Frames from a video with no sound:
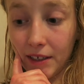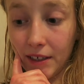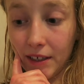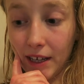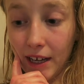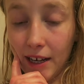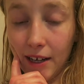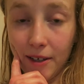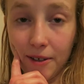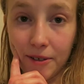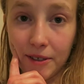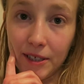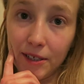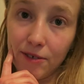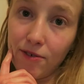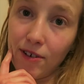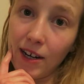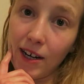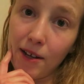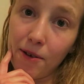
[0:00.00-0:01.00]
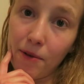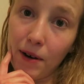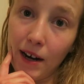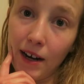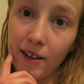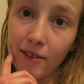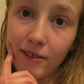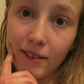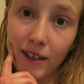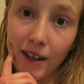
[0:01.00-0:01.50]
Yeah, Luke did really
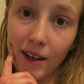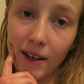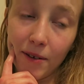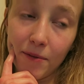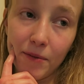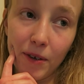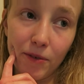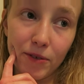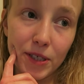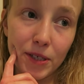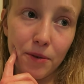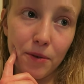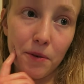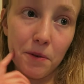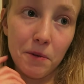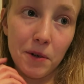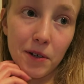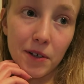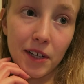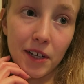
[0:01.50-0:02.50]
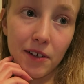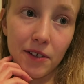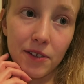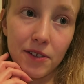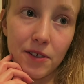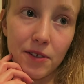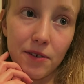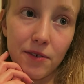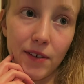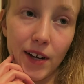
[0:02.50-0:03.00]
well. Obviously we were working on
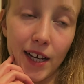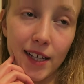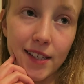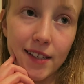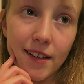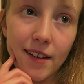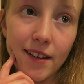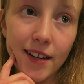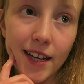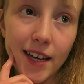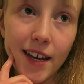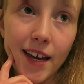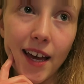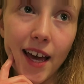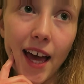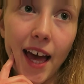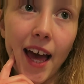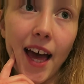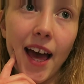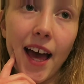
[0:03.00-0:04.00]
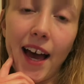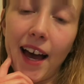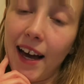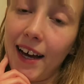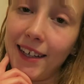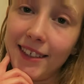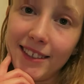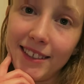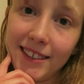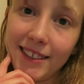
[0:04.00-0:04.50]
stuff last night
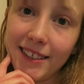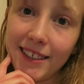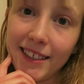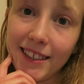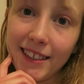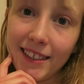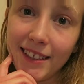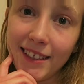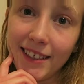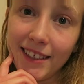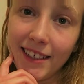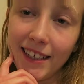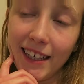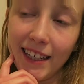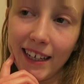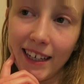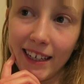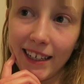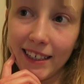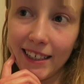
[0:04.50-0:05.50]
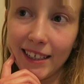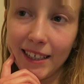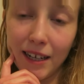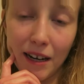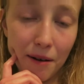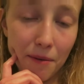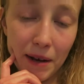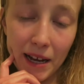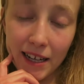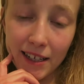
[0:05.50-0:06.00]
and he did
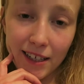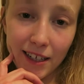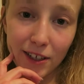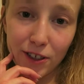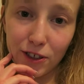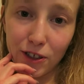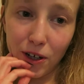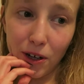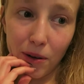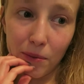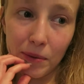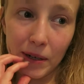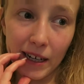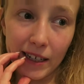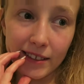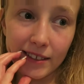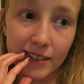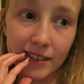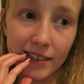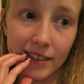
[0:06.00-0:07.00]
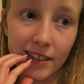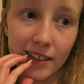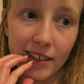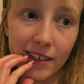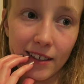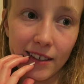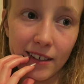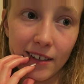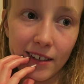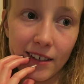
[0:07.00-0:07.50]
an amazing job, and
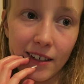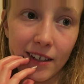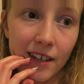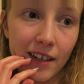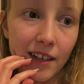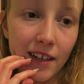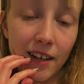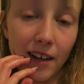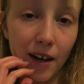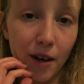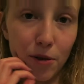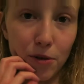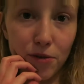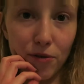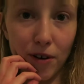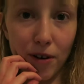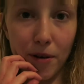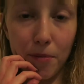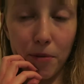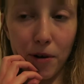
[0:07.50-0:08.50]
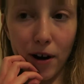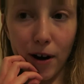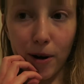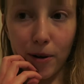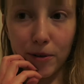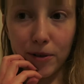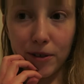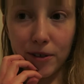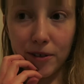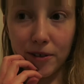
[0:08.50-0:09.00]
I was very
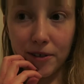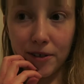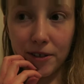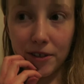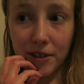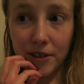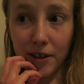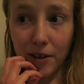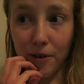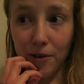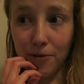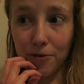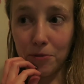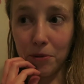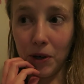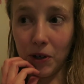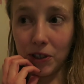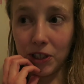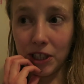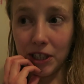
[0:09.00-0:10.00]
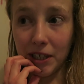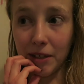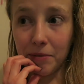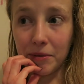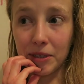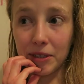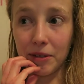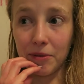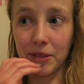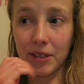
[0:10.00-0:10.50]
proud, and I loved watching him
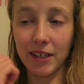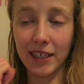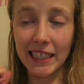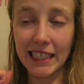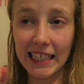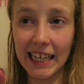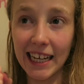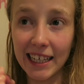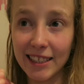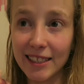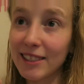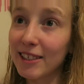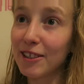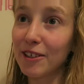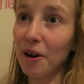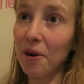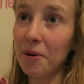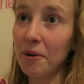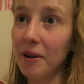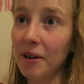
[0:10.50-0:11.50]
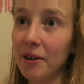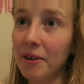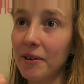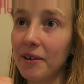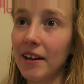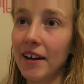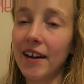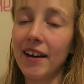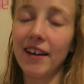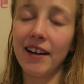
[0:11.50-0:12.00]
because I was like, yes, go
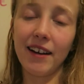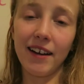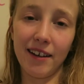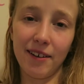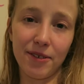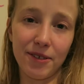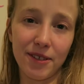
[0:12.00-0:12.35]
Luke. And I